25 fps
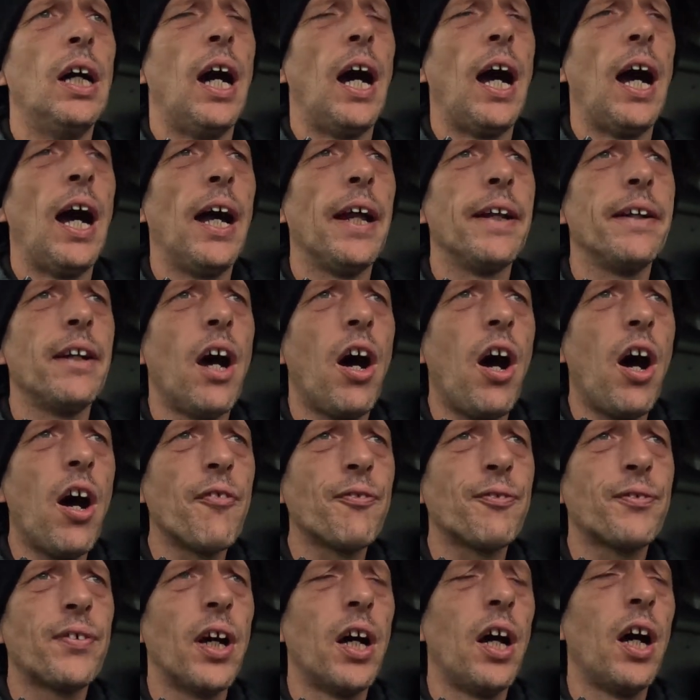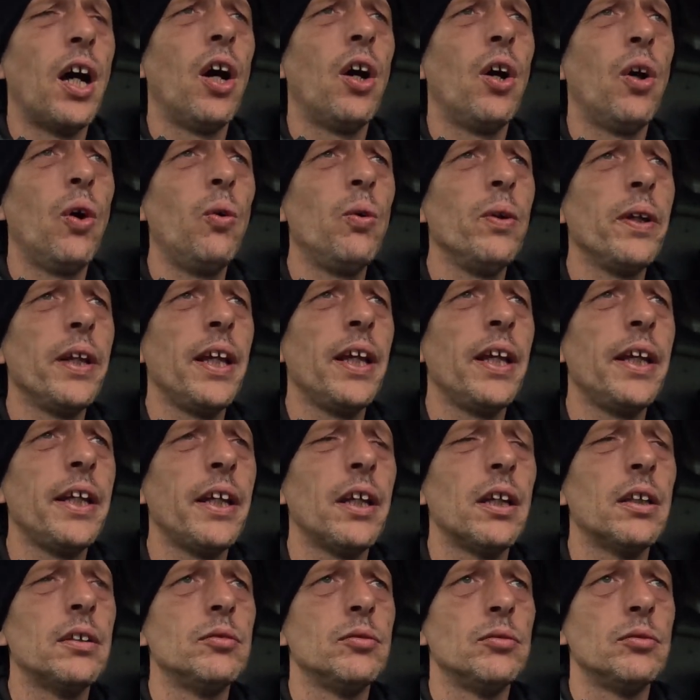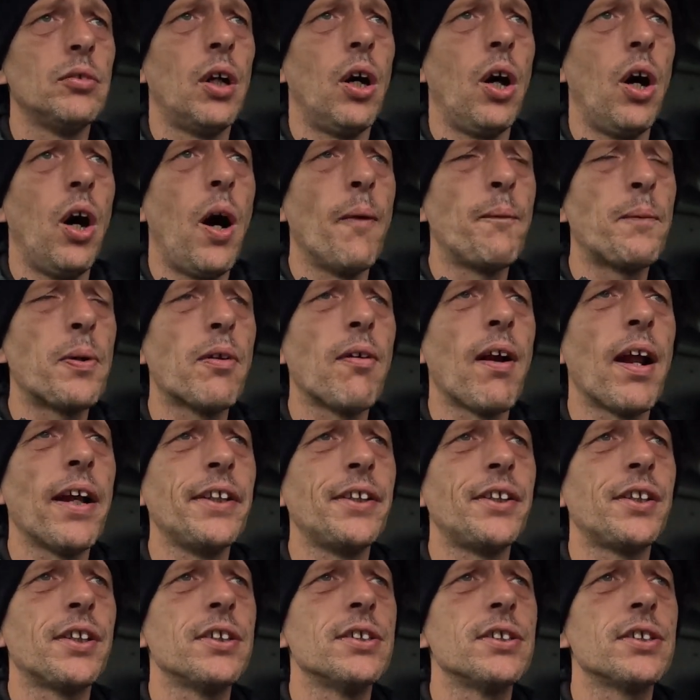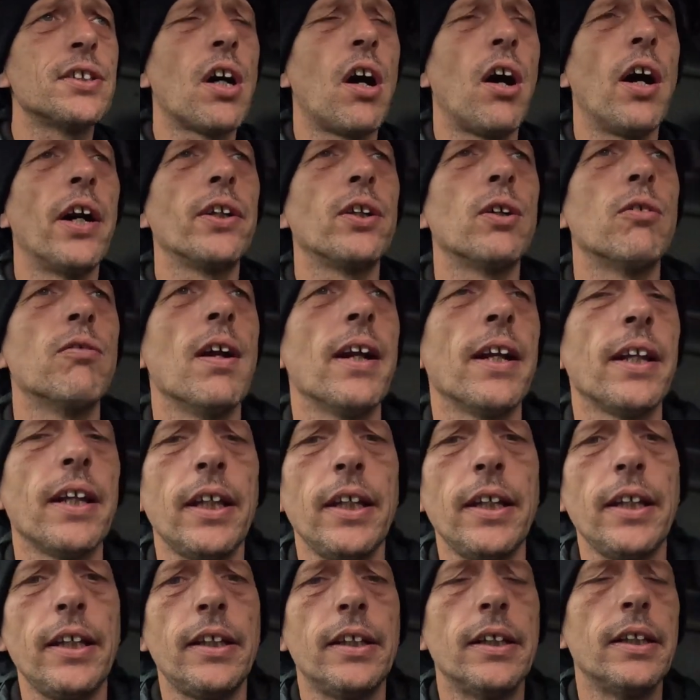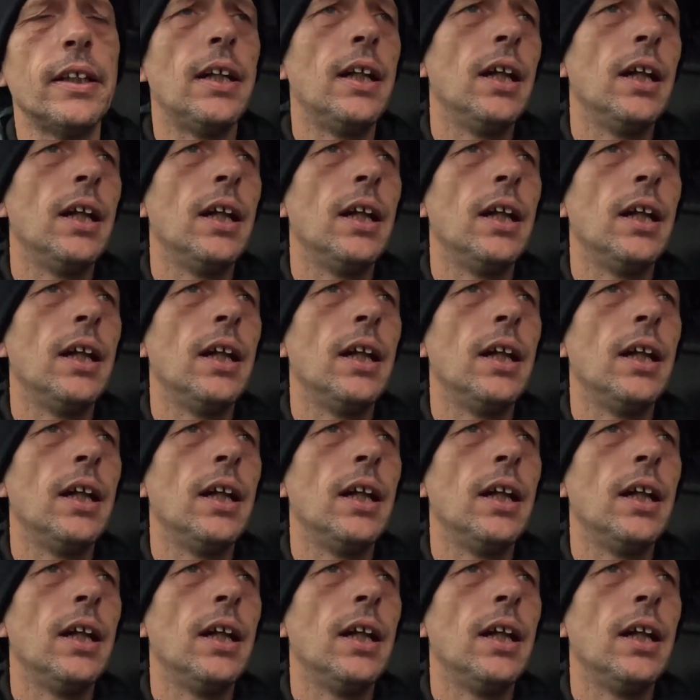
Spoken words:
and after all the operations that I'd already